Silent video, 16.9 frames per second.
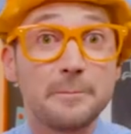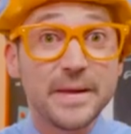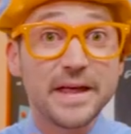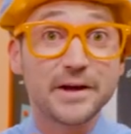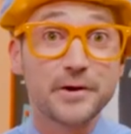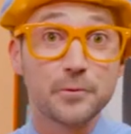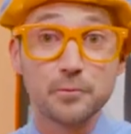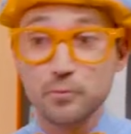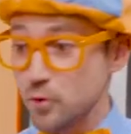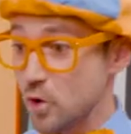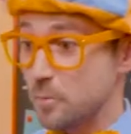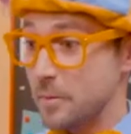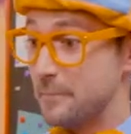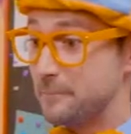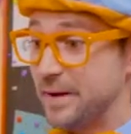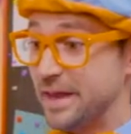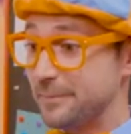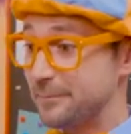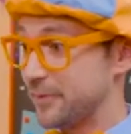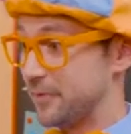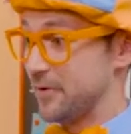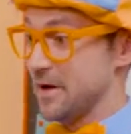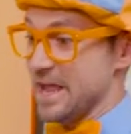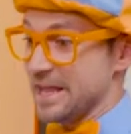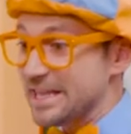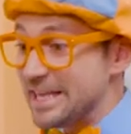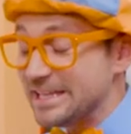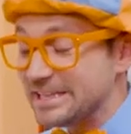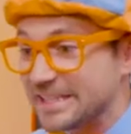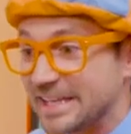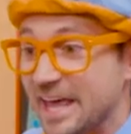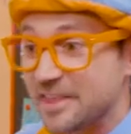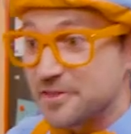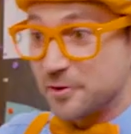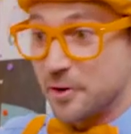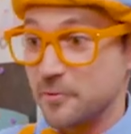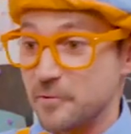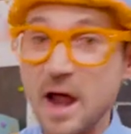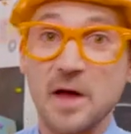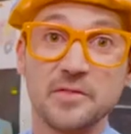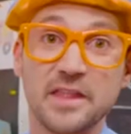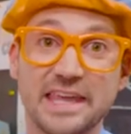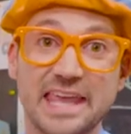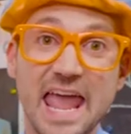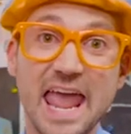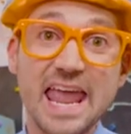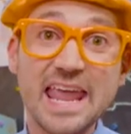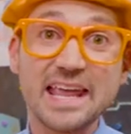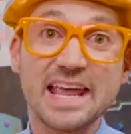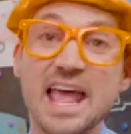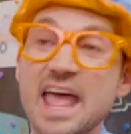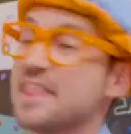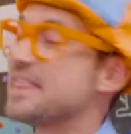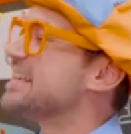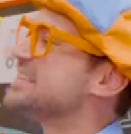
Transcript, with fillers: big group of people get together around the cake, they